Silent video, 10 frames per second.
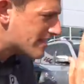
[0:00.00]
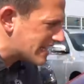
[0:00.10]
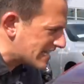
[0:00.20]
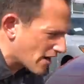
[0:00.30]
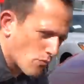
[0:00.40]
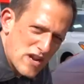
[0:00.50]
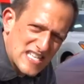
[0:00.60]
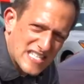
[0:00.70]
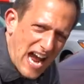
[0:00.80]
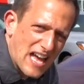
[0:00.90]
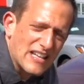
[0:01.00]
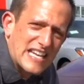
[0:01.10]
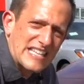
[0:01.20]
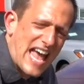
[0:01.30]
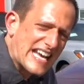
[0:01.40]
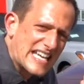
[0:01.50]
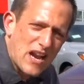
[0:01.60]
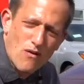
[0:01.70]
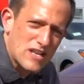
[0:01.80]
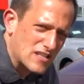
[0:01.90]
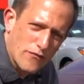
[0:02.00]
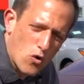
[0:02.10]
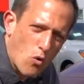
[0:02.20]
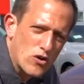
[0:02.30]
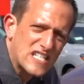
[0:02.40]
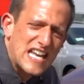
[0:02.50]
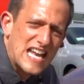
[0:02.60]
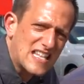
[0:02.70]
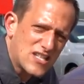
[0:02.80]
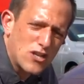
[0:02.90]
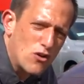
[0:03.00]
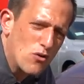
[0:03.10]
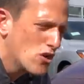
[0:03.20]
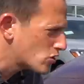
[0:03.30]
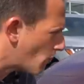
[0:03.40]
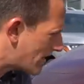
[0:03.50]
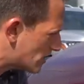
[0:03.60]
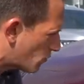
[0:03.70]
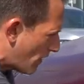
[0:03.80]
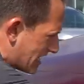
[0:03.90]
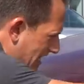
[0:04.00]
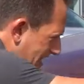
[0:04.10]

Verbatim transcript: They did a restyling and that carries of course into 2020.